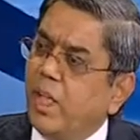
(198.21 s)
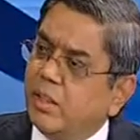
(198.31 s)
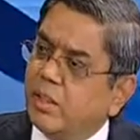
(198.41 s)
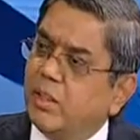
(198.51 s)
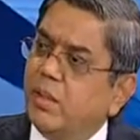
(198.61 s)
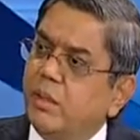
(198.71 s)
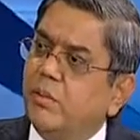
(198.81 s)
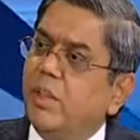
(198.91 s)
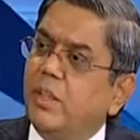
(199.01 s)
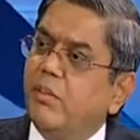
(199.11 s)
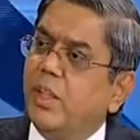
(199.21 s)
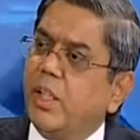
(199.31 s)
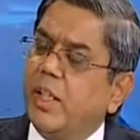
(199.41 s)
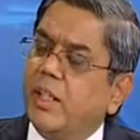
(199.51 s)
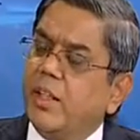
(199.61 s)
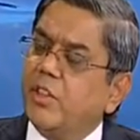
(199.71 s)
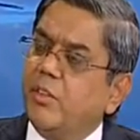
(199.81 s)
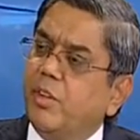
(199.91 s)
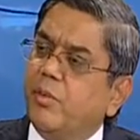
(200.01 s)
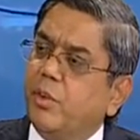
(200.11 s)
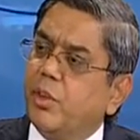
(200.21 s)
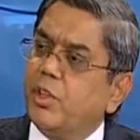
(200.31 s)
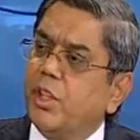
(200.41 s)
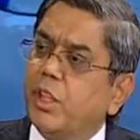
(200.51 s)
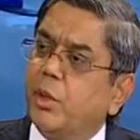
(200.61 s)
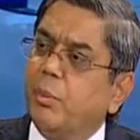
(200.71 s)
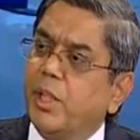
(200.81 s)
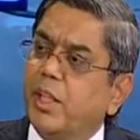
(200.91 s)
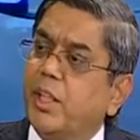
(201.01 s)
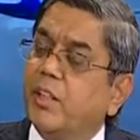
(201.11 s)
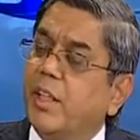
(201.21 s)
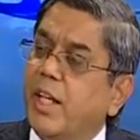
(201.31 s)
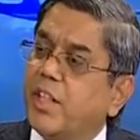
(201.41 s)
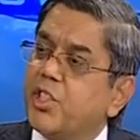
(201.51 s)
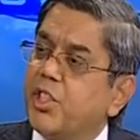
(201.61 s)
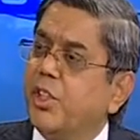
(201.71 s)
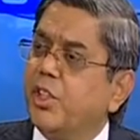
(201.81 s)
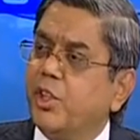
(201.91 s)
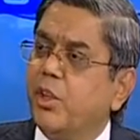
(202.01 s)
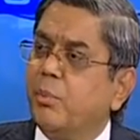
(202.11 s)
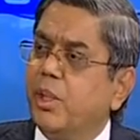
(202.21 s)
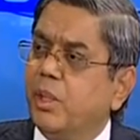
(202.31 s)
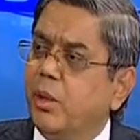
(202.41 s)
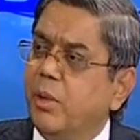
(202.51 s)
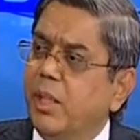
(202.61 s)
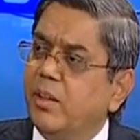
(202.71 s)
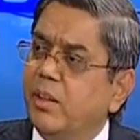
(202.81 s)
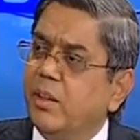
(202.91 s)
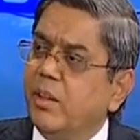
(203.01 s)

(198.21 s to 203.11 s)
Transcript: And the third, we are aggressively focusing bringing the next generation of the turbine.